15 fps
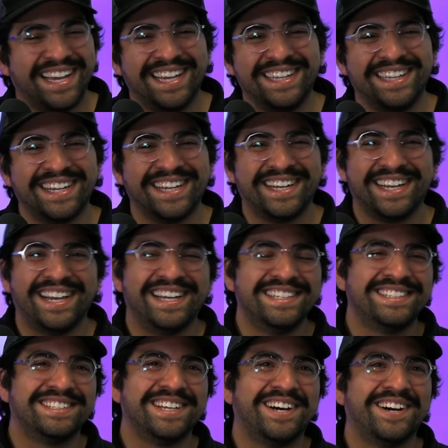
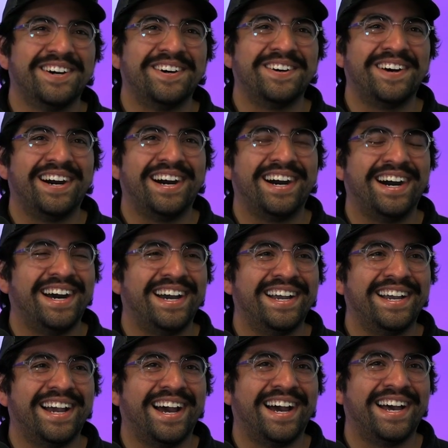And so
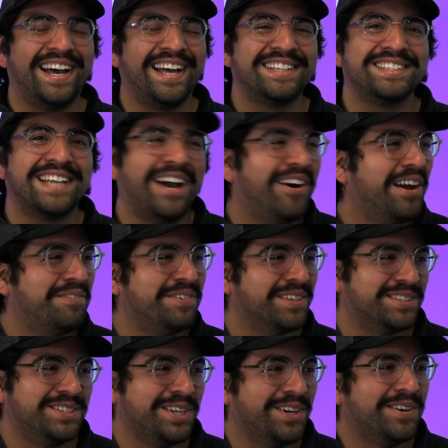that's how I
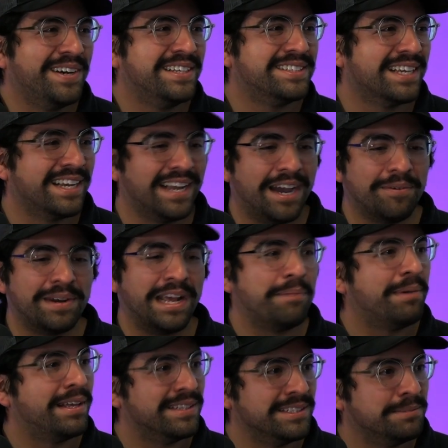feel too. It's like, I want to
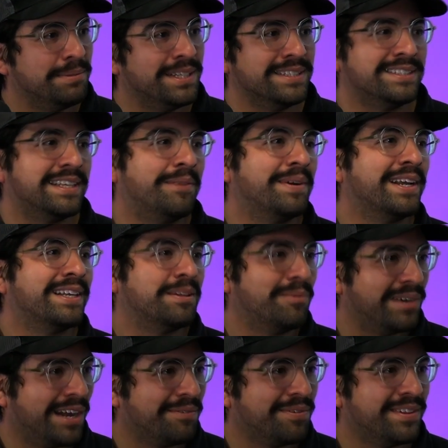help out these businesses. I want to get the
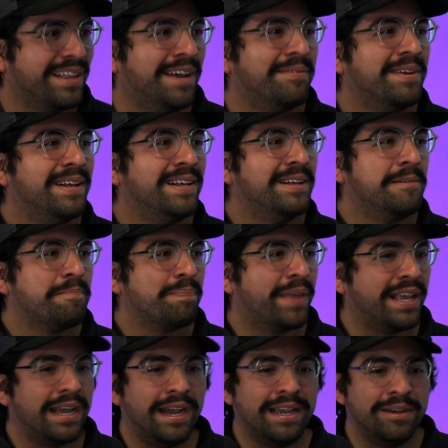word out for them.
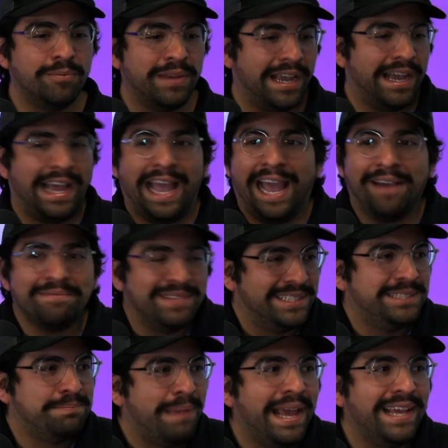Like we have the
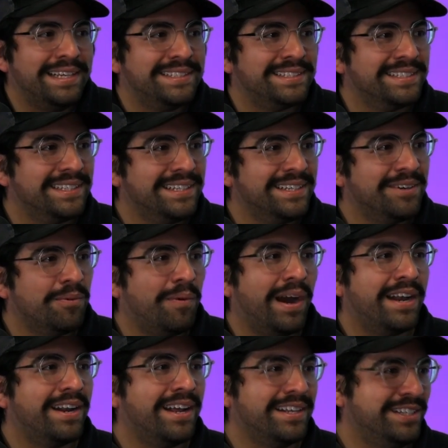space,
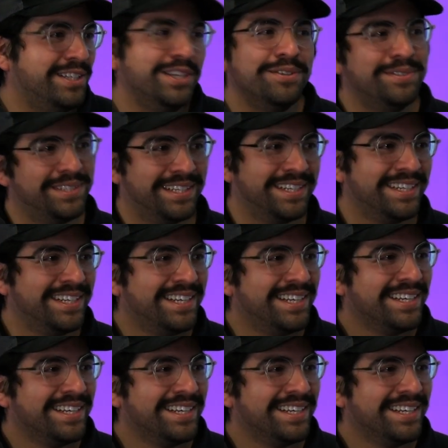why not use it?